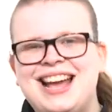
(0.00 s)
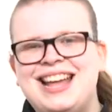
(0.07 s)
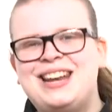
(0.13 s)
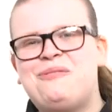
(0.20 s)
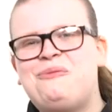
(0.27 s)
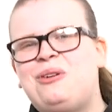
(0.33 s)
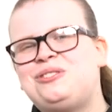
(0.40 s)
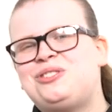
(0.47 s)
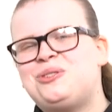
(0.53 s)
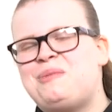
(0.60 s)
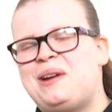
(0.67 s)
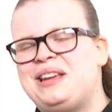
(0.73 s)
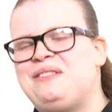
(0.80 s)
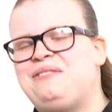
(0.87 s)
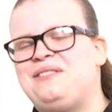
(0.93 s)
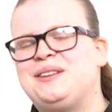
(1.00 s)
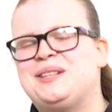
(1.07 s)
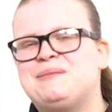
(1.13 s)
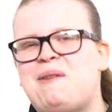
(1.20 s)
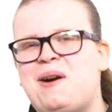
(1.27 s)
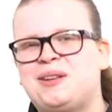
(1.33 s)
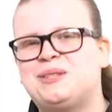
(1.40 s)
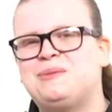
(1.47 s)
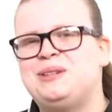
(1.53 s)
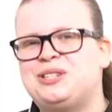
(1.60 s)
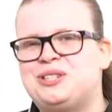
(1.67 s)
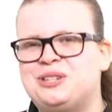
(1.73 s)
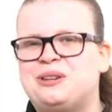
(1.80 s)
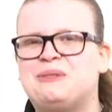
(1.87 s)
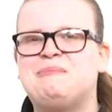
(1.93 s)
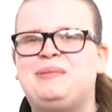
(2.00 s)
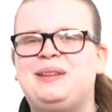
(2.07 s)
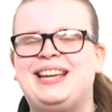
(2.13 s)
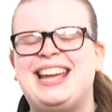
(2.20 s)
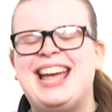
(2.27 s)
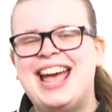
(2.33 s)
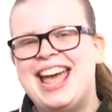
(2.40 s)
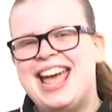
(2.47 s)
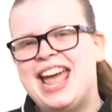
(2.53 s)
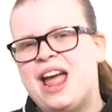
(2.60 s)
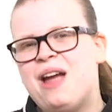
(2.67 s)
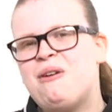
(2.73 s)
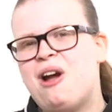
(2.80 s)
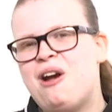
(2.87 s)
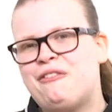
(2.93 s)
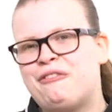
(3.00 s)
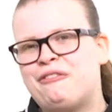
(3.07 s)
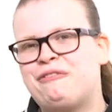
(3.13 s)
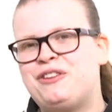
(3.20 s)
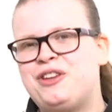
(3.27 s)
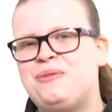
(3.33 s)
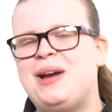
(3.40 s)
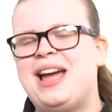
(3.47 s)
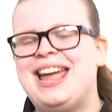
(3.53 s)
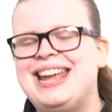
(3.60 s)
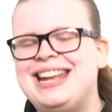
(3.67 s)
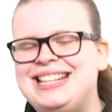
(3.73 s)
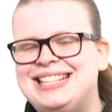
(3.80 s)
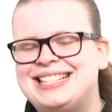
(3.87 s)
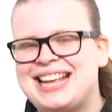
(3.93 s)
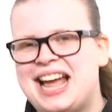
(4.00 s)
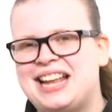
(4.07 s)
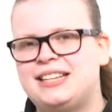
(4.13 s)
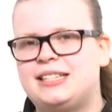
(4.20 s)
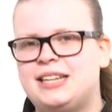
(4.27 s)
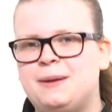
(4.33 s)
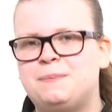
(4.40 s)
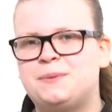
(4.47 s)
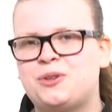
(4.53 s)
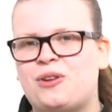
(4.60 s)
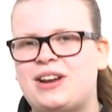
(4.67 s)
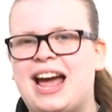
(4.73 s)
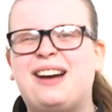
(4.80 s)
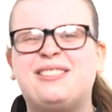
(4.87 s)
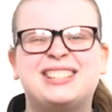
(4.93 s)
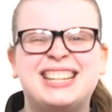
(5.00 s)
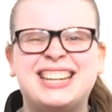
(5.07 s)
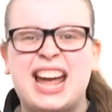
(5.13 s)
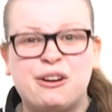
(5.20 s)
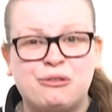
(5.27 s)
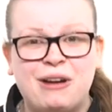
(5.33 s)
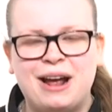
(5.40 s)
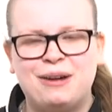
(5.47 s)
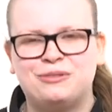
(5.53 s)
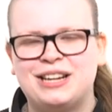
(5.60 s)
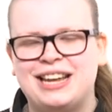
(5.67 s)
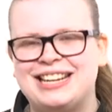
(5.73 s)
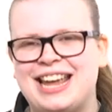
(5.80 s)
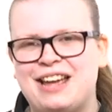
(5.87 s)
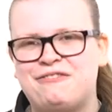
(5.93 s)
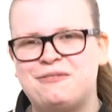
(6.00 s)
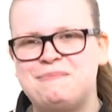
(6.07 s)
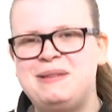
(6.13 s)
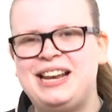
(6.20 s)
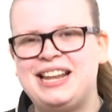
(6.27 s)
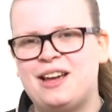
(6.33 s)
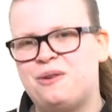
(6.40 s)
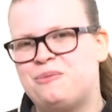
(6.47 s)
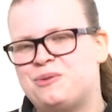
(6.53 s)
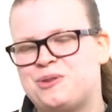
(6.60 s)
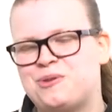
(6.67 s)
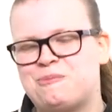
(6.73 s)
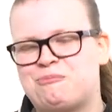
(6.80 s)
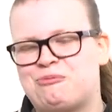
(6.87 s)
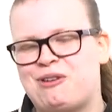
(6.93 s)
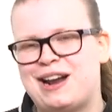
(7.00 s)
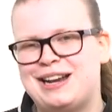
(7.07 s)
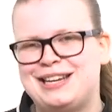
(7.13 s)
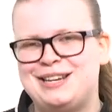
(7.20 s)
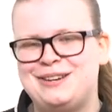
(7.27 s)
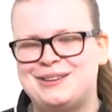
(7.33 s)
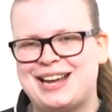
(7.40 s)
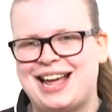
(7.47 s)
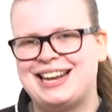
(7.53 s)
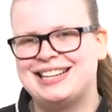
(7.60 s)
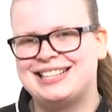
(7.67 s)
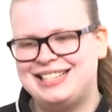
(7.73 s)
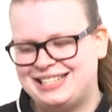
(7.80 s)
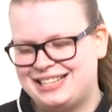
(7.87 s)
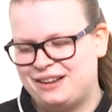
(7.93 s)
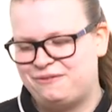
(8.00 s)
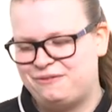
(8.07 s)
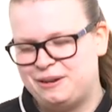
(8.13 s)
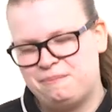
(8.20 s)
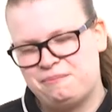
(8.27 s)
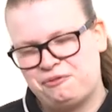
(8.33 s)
Now, whilst you're waiting for your smart switch to complete, here are a few hints and tips on how to get around and get familiar with your brand new Galaxy Z Flip